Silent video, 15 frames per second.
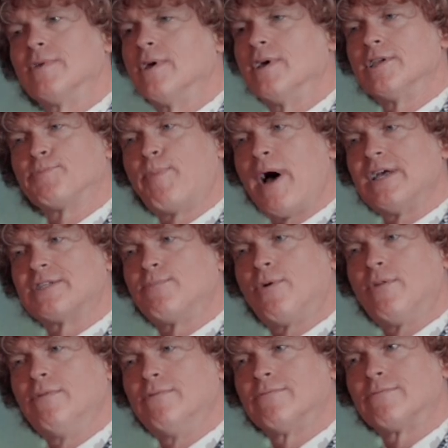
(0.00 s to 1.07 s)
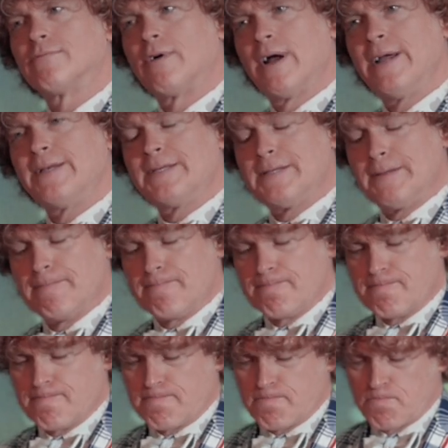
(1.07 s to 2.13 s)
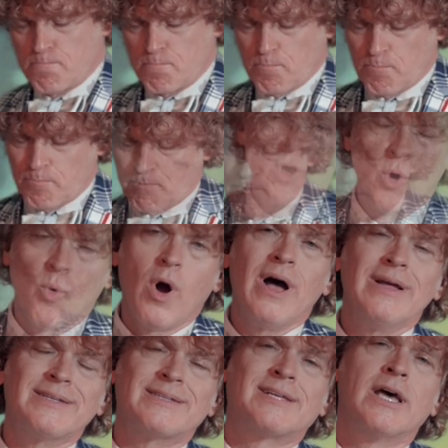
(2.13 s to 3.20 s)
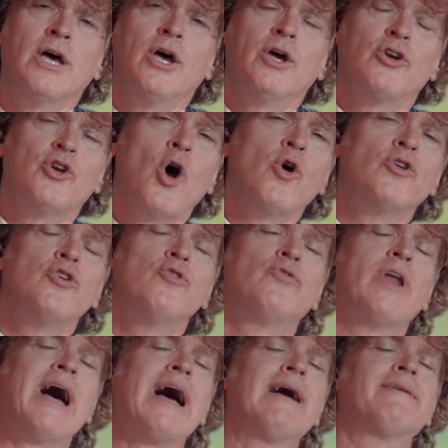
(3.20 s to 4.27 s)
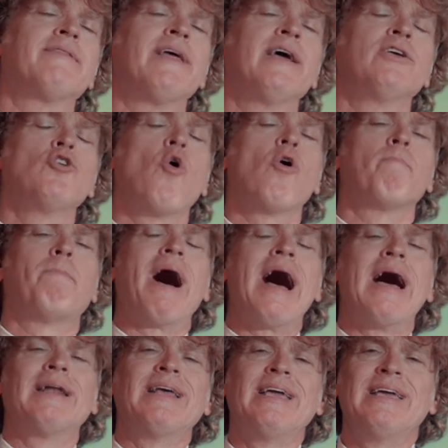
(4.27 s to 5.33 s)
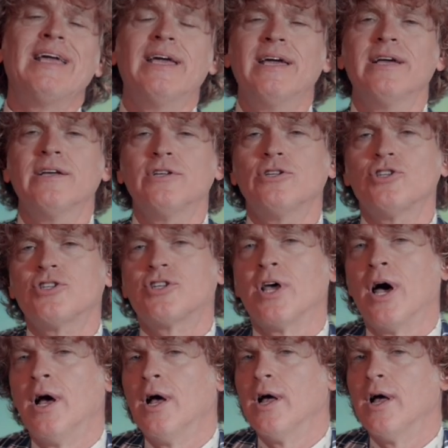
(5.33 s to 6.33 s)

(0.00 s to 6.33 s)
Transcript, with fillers: it's possible right what know you not that your body is